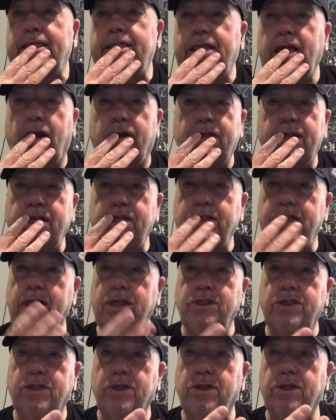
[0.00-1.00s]
Are these
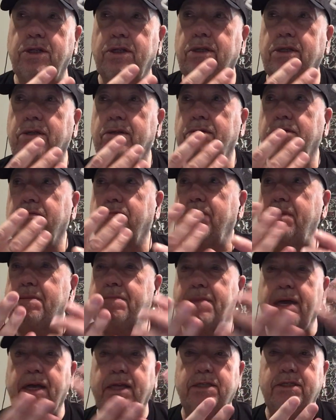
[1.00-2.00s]
digital
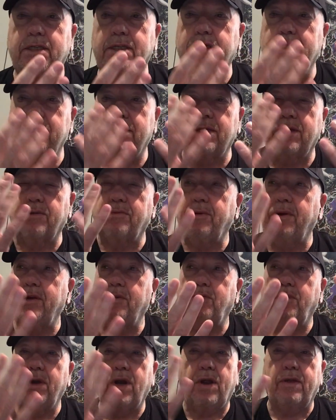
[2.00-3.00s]
remixes or
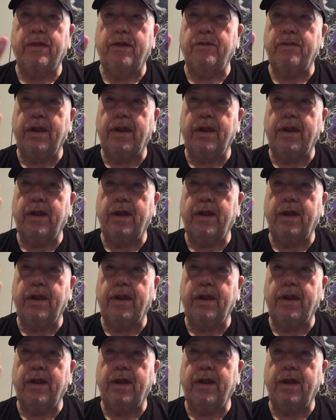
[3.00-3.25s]
what are they?